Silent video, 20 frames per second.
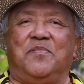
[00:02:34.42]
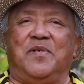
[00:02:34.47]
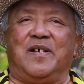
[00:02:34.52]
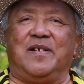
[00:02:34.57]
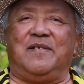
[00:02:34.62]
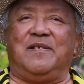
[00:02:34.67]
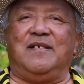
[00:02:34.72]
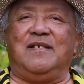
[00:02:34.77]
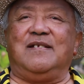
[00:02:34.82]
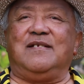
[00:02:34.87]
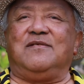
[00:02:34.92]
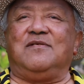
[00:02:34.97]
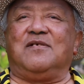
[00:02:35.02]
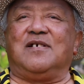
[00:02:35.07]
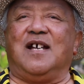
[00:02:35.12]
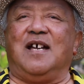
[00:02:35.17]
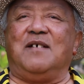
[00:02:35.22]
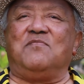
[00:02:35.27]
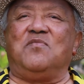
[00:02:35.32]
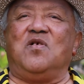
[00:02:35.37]
But to
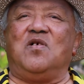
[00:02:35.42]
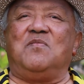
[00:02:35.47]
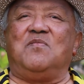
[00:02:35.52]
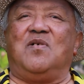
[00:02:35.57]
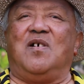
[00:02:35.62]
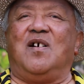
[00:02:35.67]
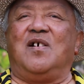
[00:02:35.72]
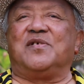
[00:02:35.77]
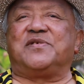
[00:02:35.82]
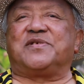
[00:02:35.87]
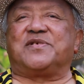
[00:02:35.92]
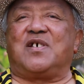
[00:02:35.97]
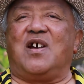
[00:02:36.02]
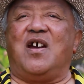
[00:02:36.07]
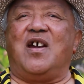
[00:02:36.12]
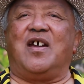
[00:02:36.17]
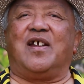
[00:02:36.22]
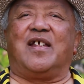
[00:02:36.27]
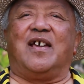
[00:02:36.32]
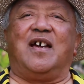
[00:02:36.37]
come home all
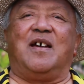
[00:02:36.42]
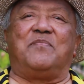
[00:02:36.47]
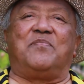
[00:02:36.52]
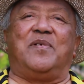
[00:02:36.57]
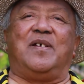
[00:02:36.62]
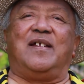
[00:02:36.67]
scarred up